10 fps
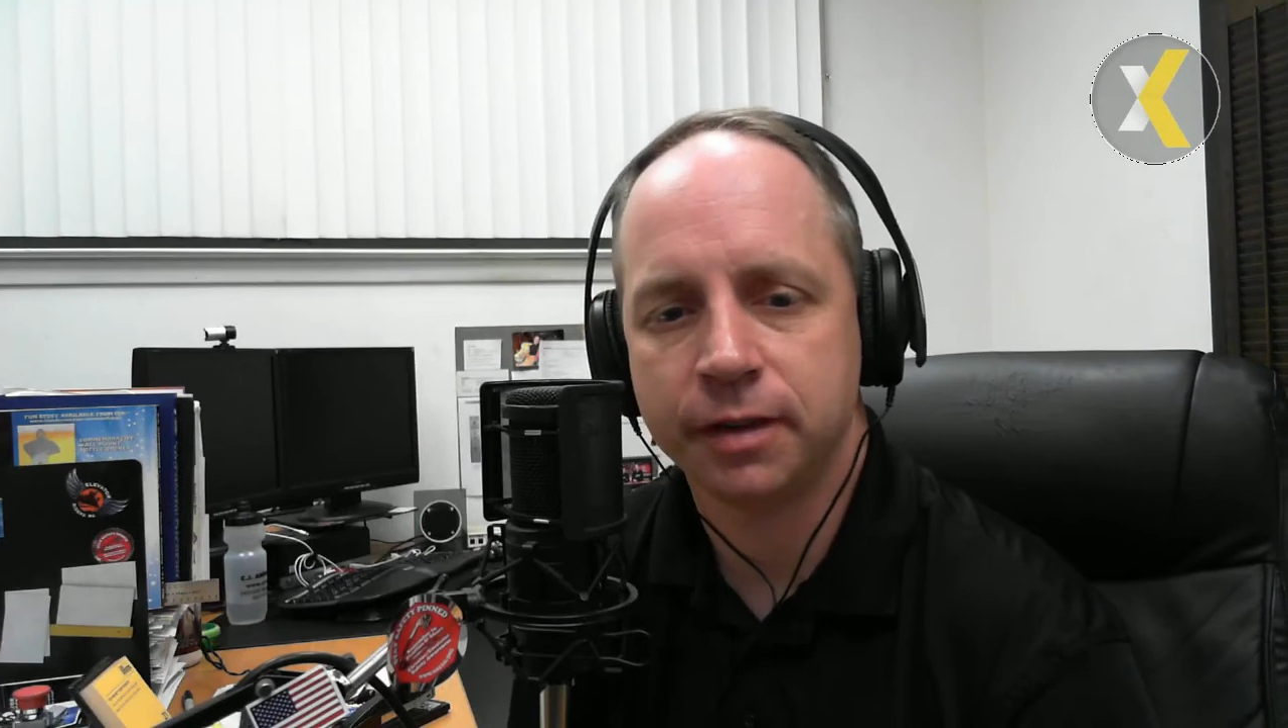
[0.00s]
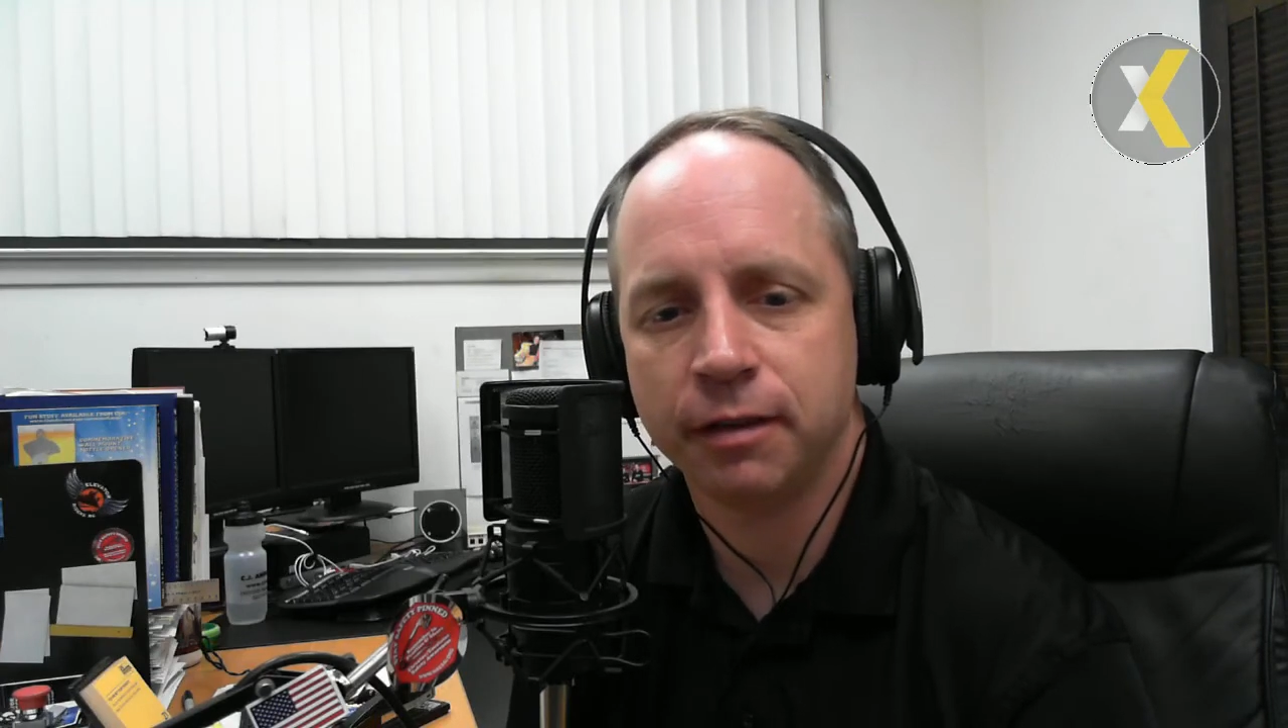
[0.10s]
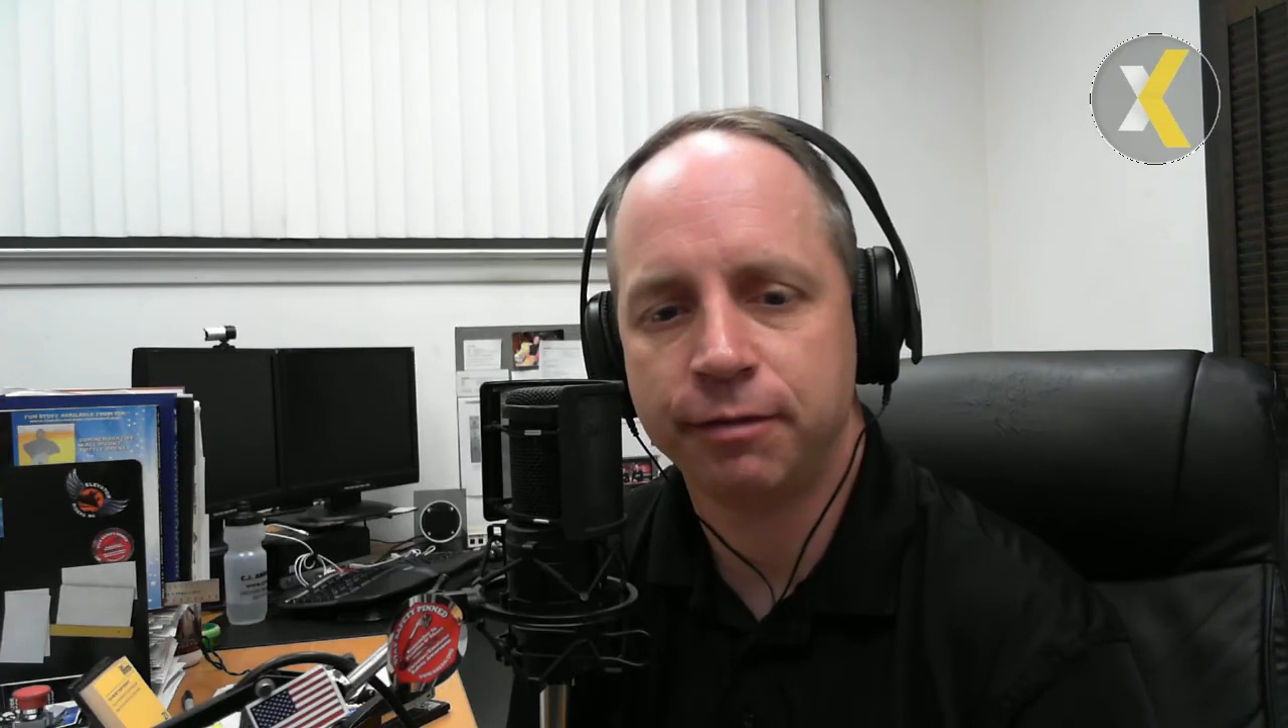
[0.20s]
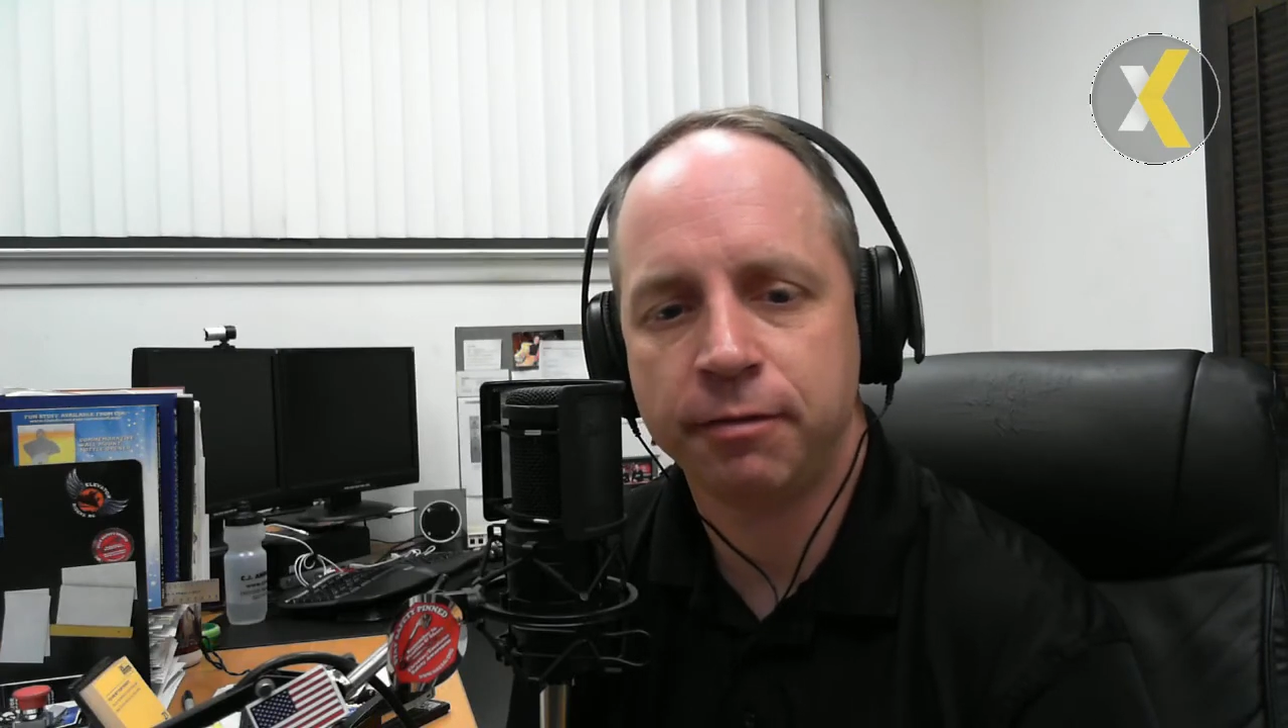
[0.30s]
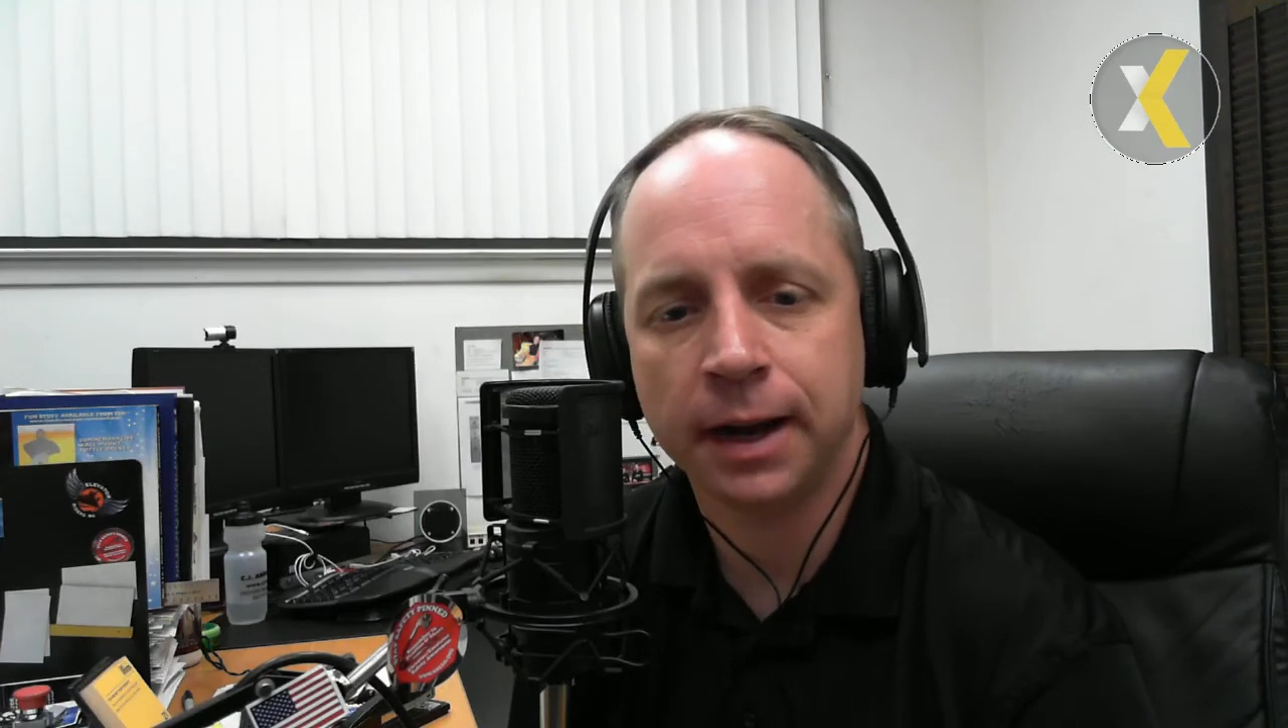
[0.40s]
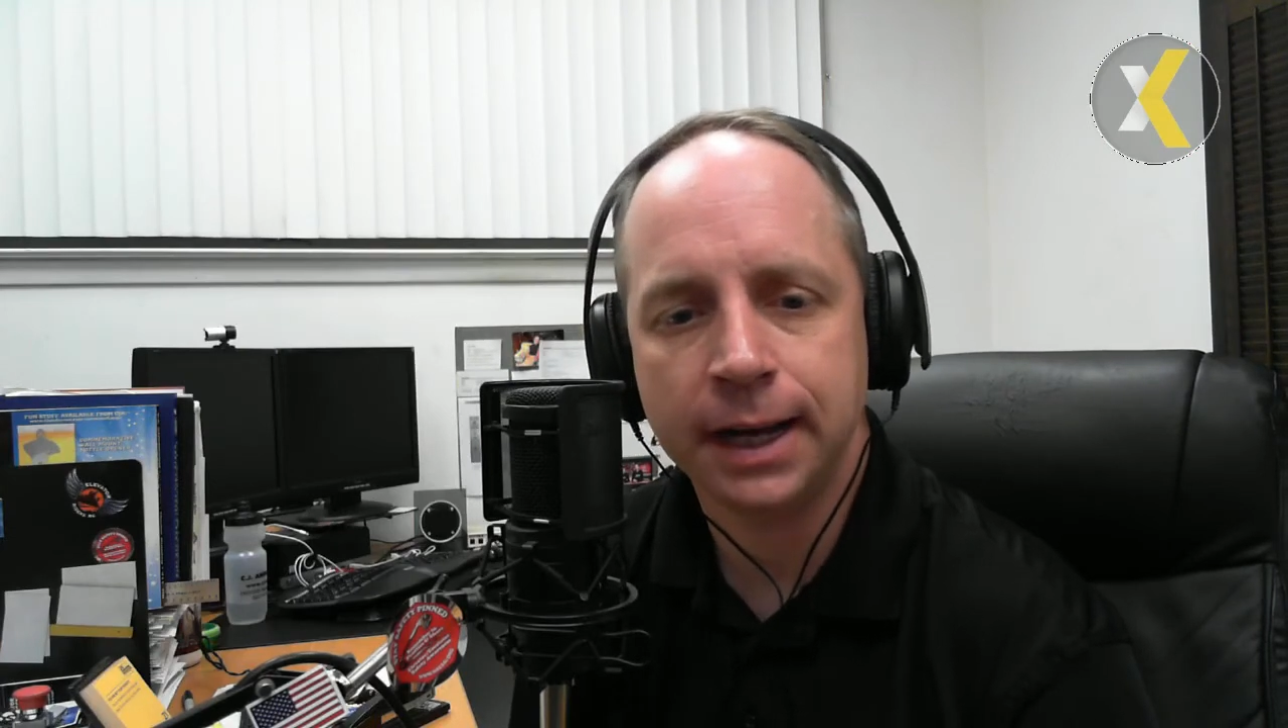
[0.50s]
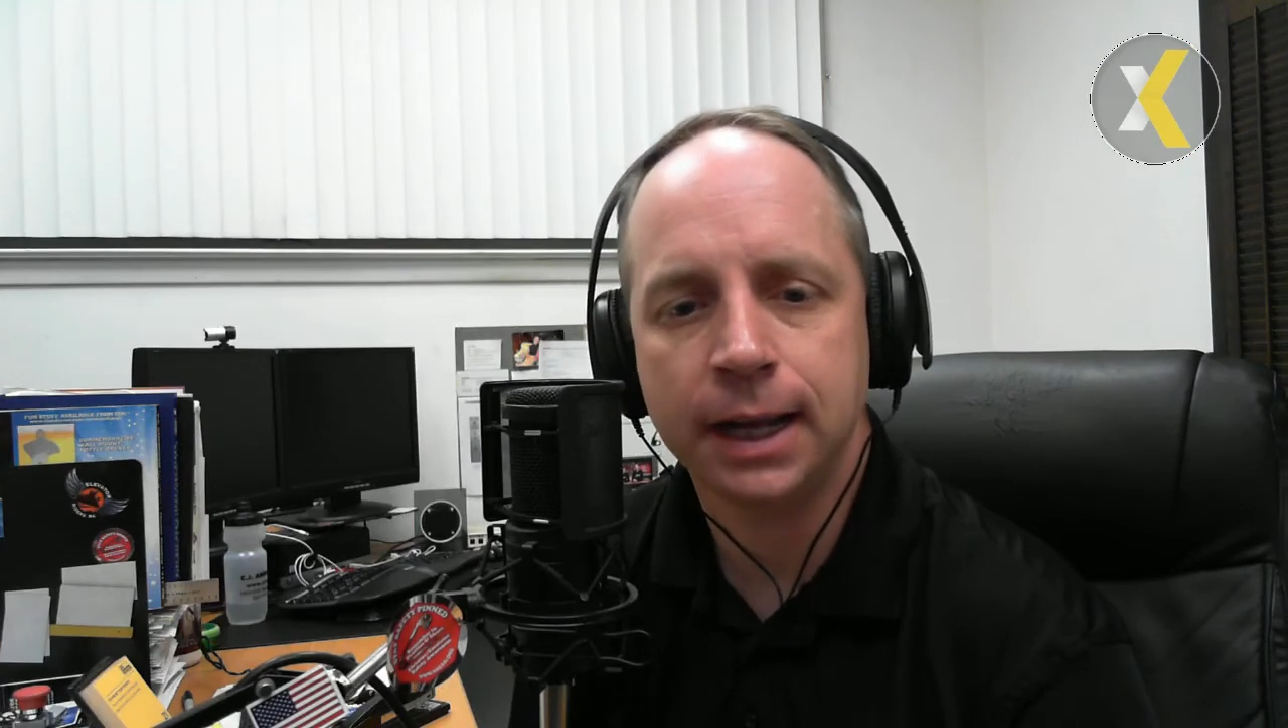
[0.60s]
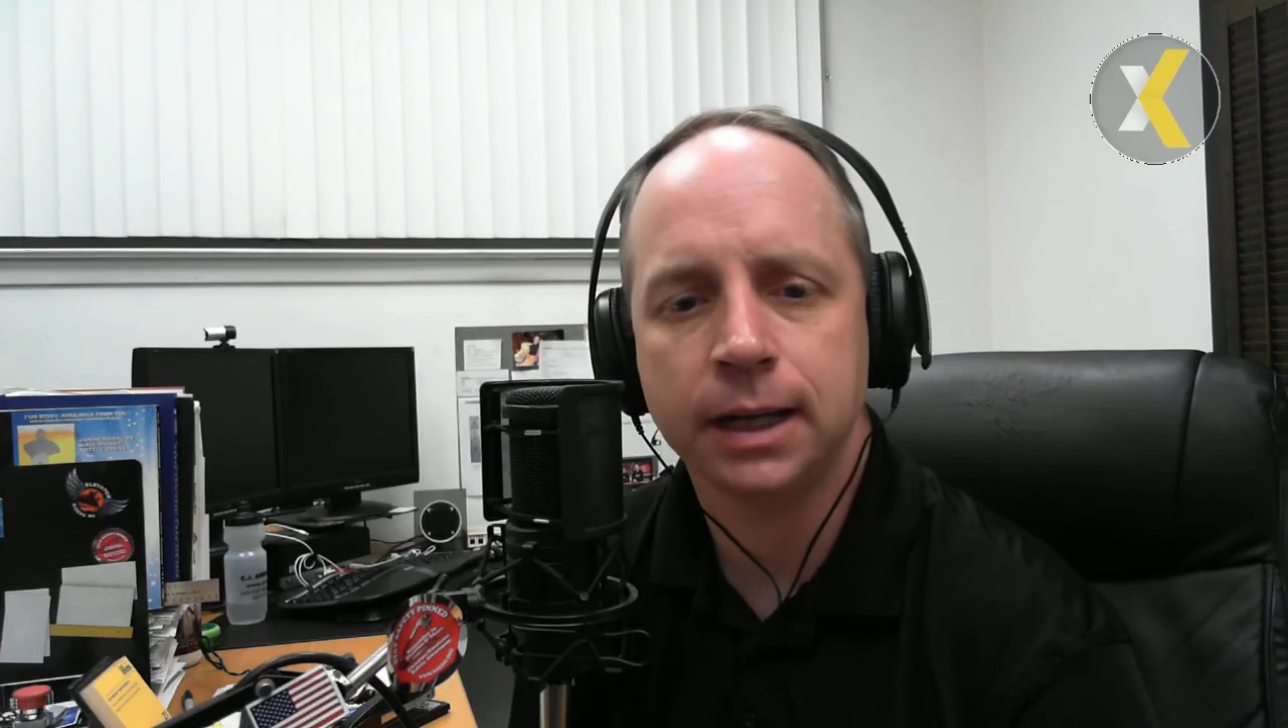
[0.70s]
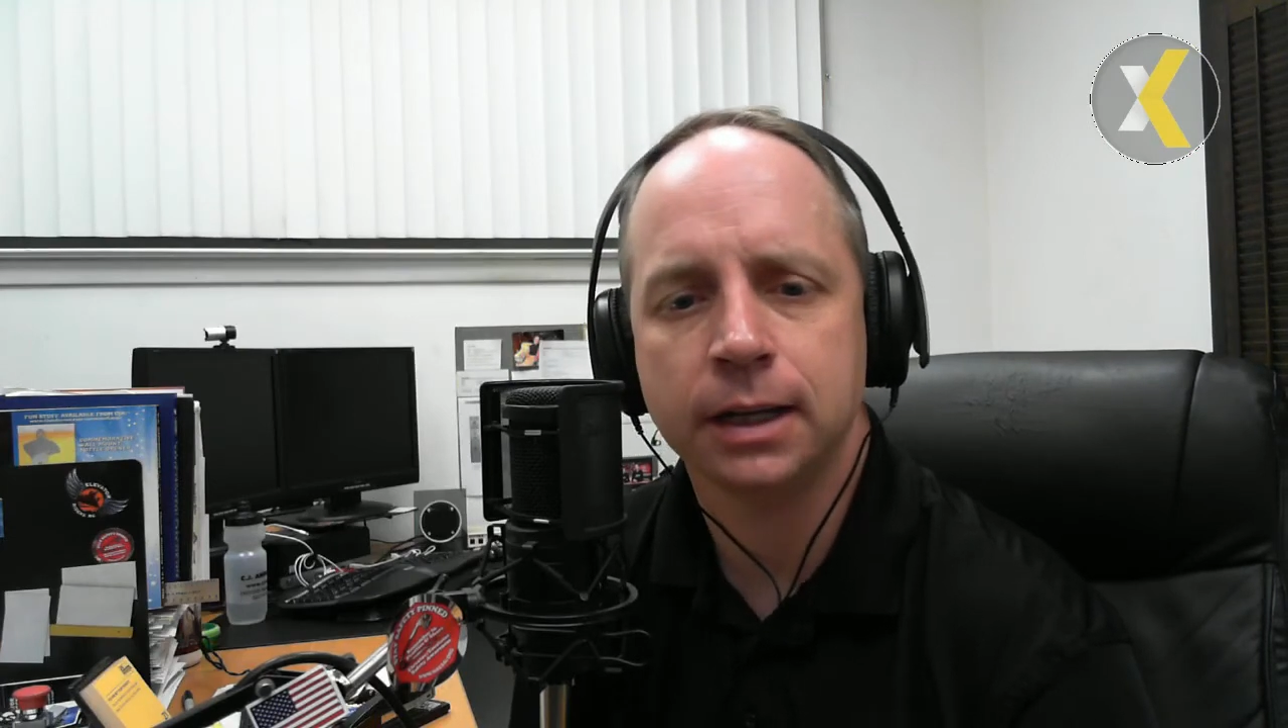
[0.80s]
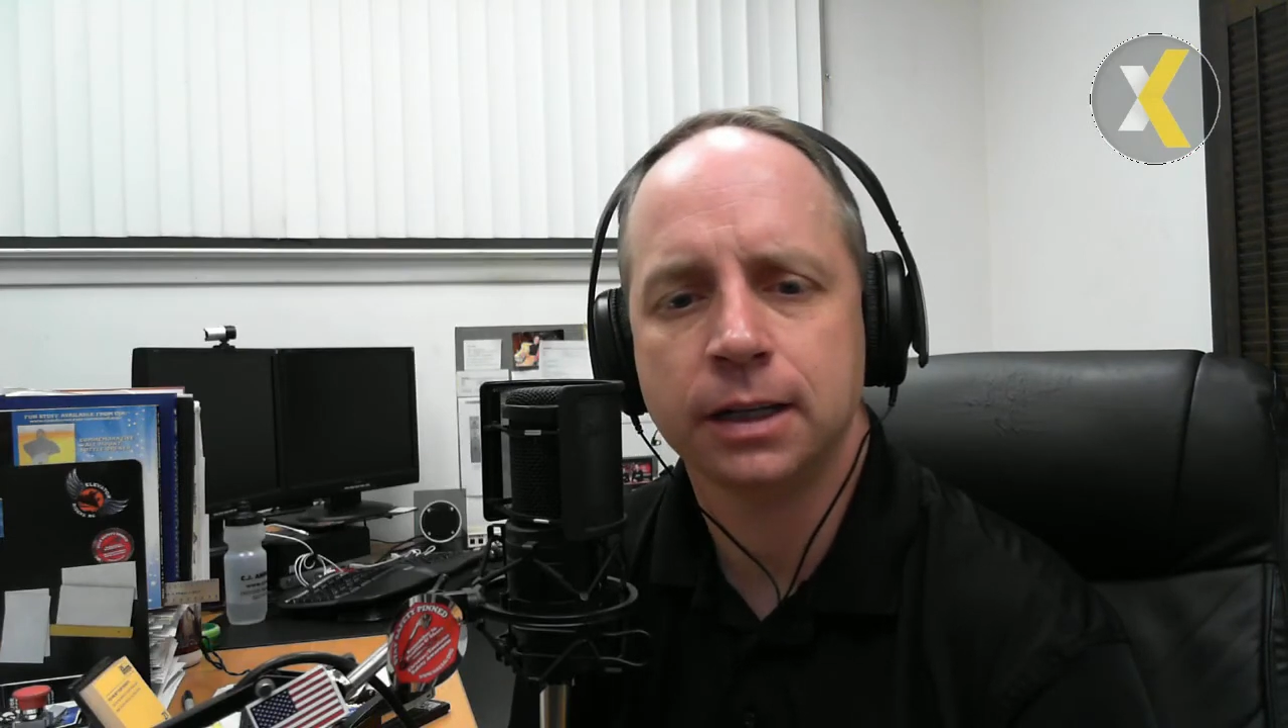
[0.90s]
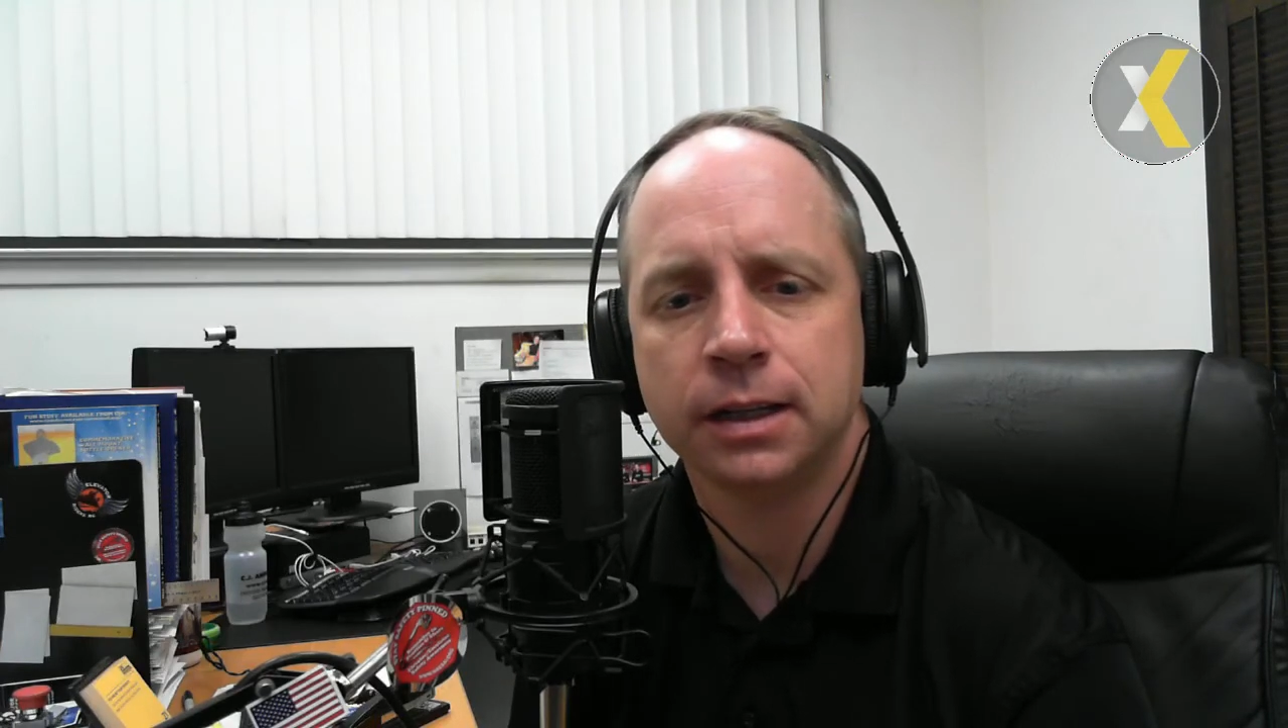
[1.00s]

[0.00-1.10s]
of fighting,